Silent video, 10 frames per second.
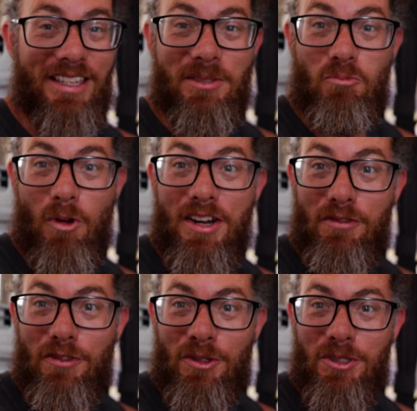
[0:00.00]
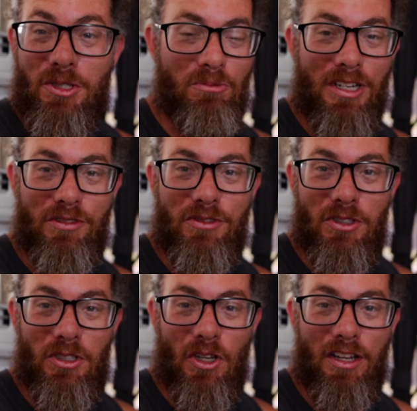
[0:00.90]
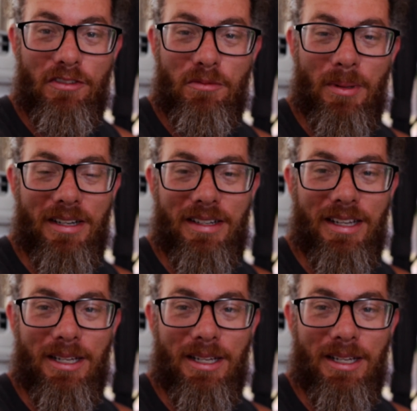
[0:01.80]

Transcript: It's wonderful. It's a wonderful life, but